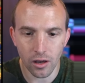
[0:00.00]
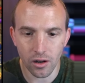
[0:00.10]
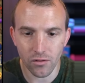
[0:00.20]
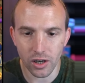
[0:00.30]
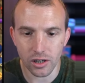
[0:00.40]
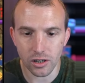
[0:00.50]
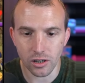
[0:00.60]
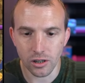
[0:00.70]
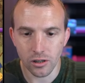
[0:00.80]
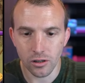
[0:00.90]

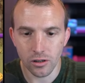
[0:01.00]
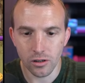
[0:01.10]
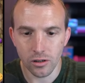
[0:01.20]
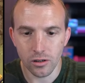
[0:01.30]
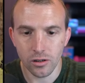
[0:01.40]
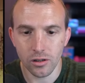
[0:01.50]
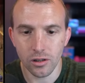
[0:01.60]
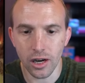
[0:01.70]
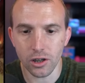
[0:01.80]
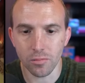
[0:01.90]
Invis.
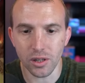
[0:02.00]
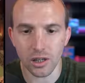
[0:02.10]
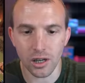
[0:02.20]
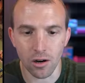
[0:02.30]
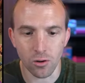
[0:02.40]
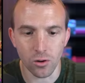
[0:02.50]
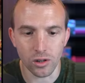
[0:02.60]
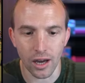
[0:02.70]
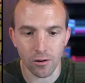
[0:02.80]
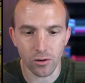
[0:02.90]
That should be the town hall
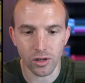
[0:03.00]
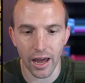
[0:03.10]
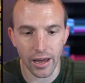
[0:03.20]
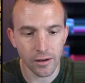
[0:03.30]
down. Okay.